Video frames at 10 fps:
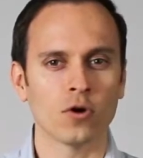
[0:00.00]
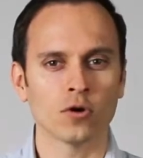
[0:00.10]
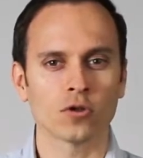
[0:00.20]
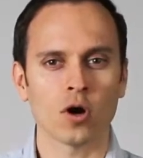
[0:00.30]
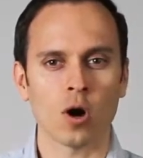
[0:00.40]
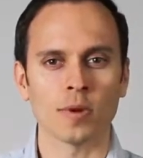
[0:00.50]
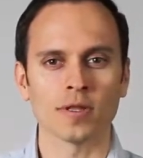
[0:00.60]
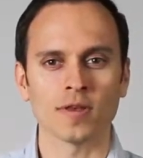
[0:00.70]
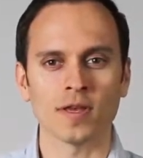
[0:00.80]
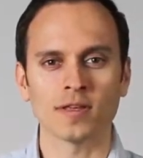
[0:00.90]
heard
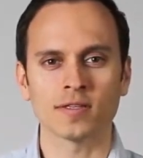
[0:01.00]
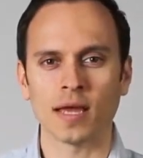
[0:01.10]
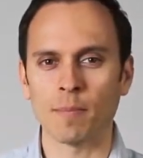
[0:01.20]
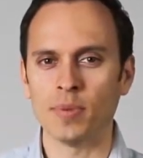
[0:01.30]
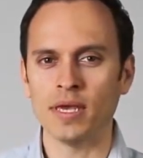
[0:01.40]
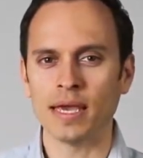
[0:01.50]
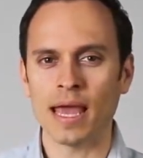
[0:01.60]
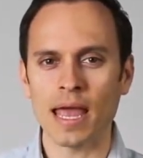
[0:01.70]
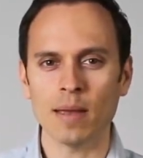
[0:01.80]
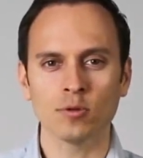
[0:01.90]
comment is that being
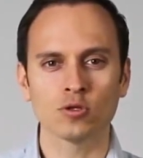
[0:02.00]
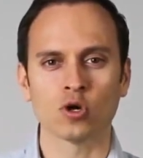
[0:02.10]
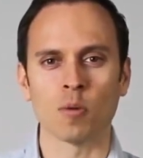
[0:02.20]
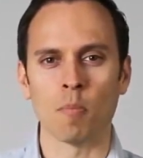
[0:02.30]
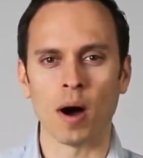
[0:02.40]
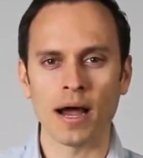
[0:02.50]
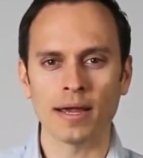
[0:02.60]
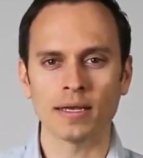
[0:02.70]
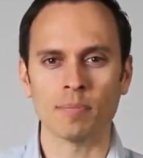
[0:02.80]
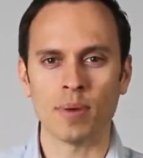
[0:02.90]
able to
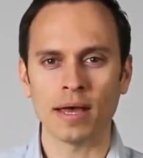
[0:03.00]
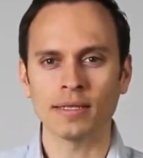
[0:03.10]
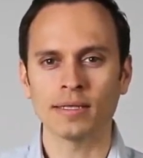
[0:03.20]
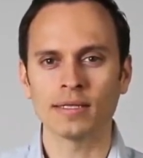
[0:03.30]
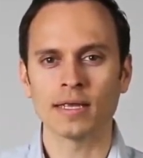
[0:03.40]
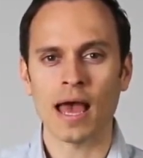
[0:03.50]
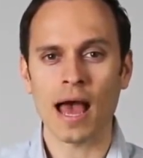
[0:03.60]
combine the pendant